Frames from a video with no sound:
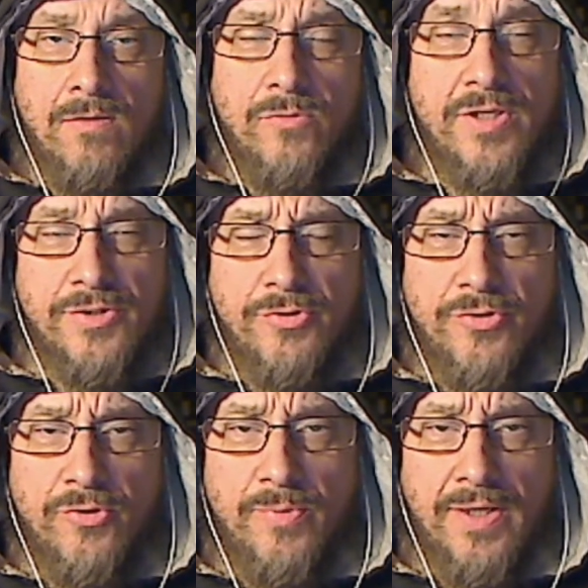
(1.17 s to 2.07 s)
Greetings,
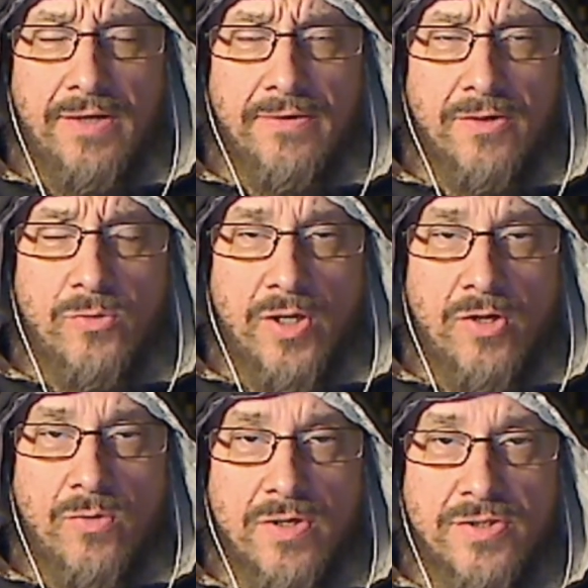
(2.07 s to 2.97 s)
YouTube. I had a quick
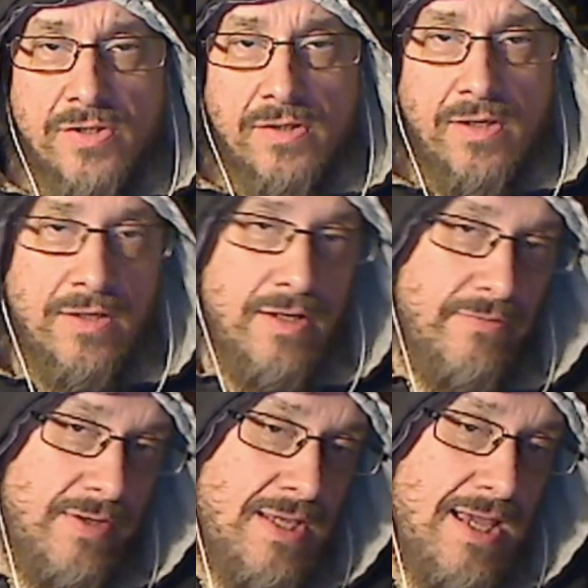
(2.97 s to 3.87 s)
question, and I
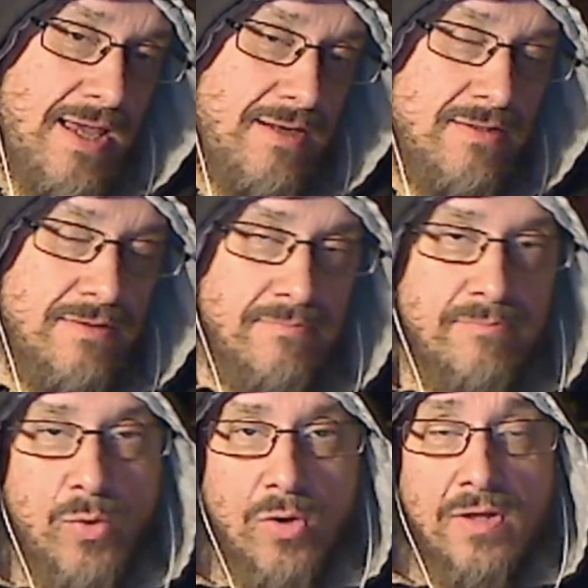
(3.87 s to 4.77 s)
have a cat.
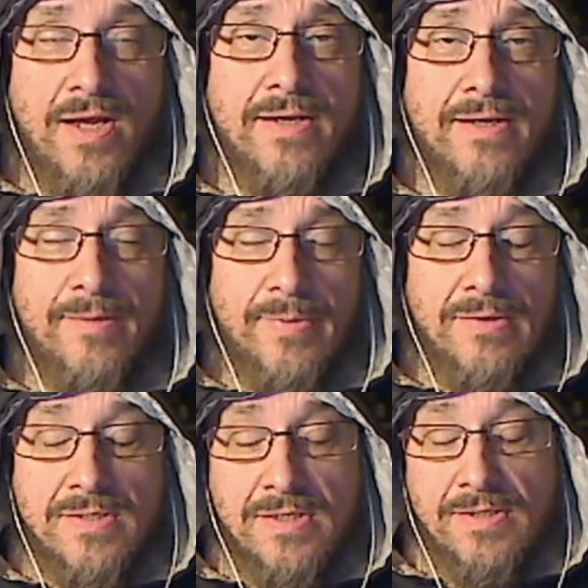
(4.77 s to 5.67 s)
Poor lighting, I
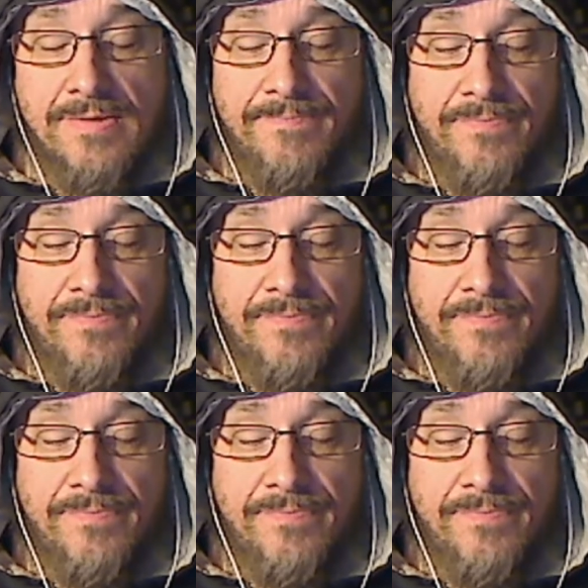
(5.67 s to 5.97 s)
apologize.